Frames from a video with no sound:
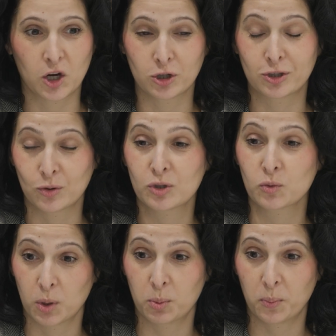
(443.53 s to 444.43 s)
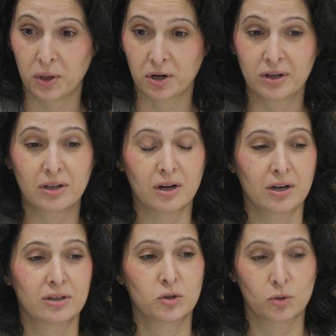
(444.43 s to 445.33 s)
the students were prepared.
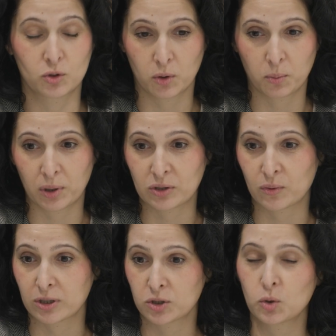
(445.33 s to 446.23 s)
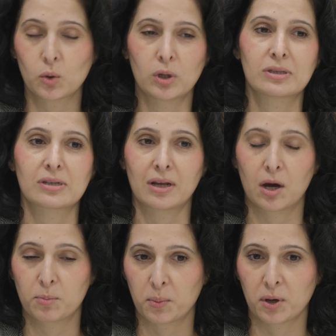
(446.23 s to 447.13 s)
Students were impressed with our students and
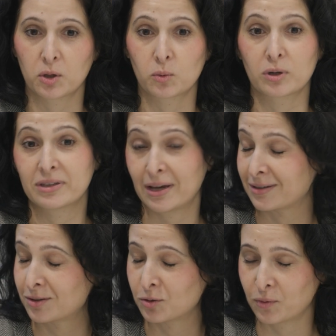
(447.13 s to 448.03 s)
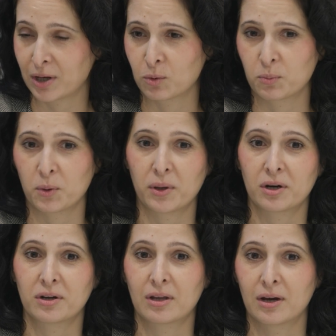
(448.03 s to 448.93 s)
how prepared they were. Yes, you're right, we
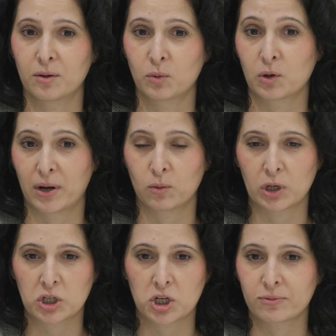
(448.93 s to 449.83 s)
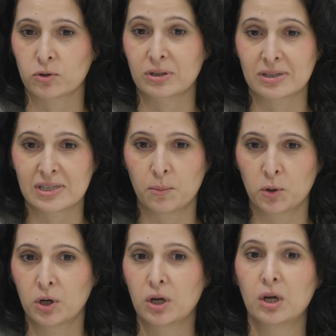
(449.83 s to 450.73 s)
prepared. We ran workshops during the
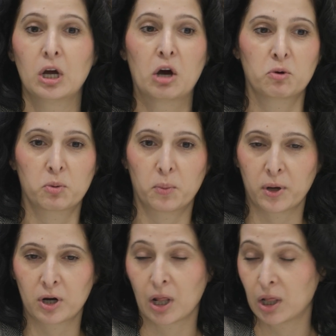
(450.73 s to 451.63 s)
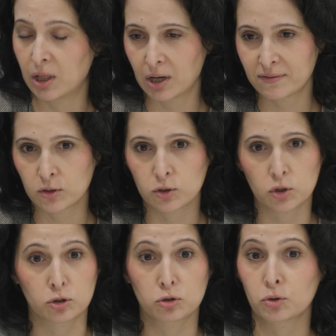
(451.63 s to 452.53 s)
summer. We prepared a lot of students,
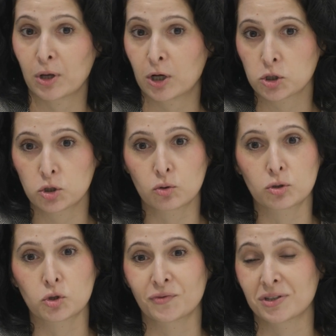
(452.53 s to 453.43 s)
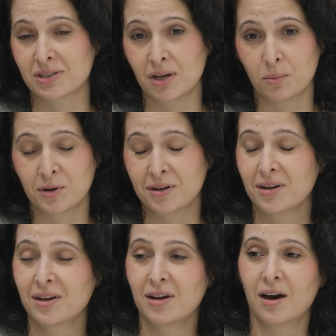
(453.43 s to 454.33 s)
close to 300 students over the summer.
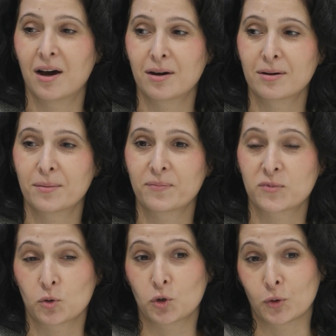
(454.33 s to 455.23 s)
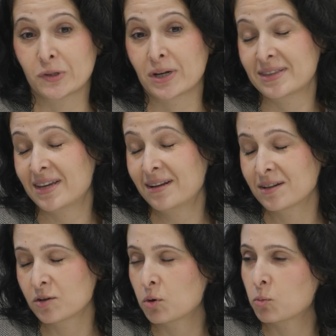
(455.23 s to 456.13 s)
So those that
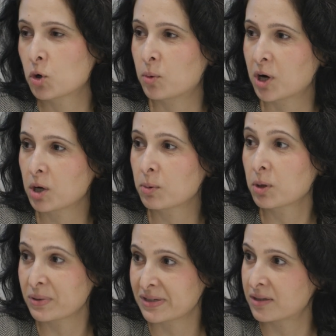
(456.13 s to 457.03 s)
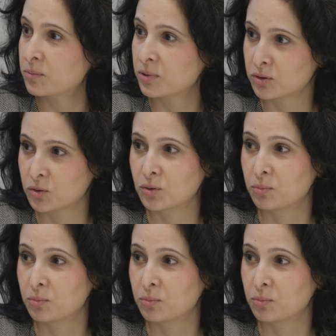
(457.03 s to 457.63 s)
attended, they were more marketable and presentable to